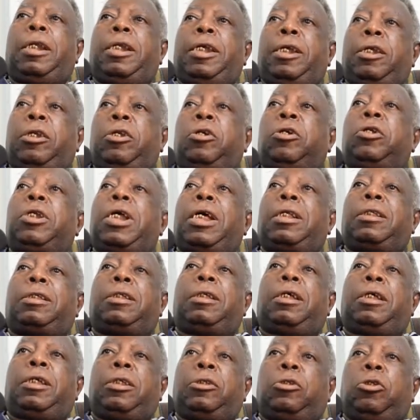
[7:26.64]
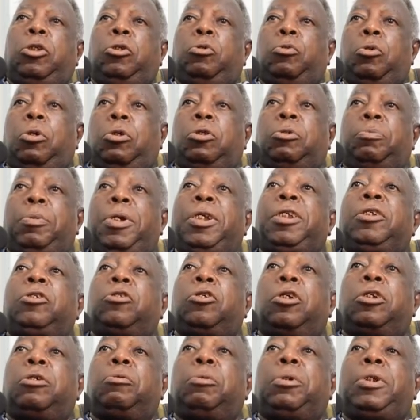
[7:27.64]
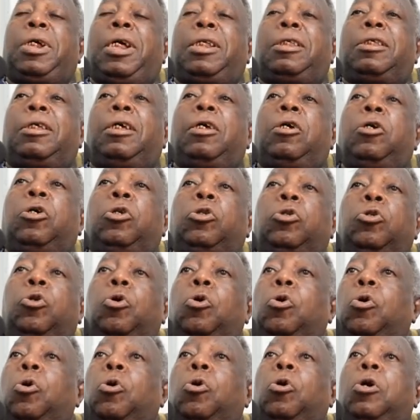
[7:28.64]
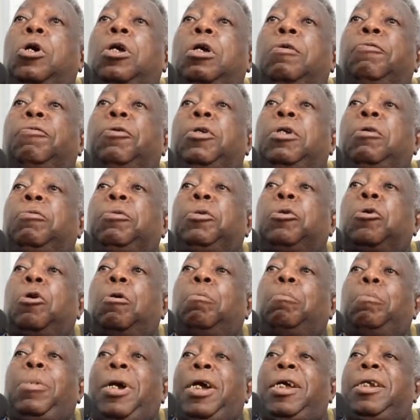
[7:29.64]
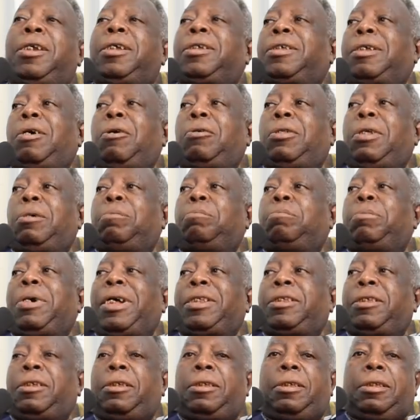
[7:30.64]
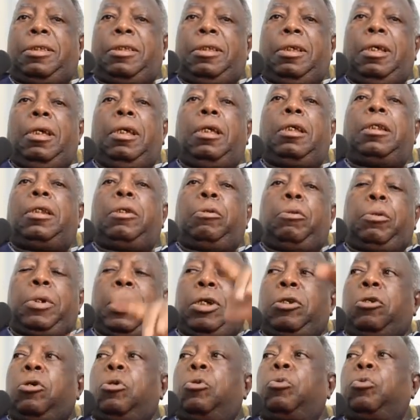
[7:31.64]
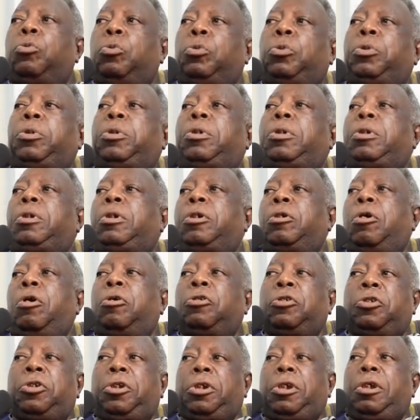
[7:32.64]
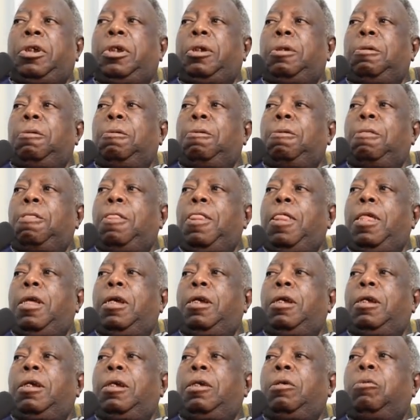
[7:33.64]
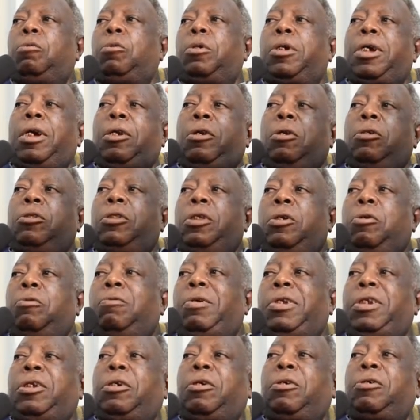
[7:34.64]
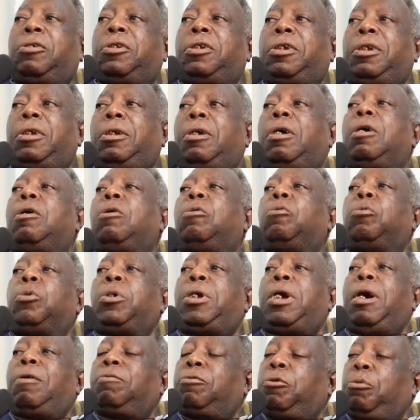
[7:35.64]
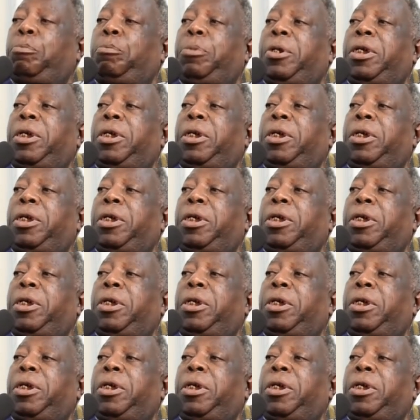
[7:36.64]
knew that it was made in such a way that even if we combine the southern parties, you cannot rule the country. You cannot take over the country. We have to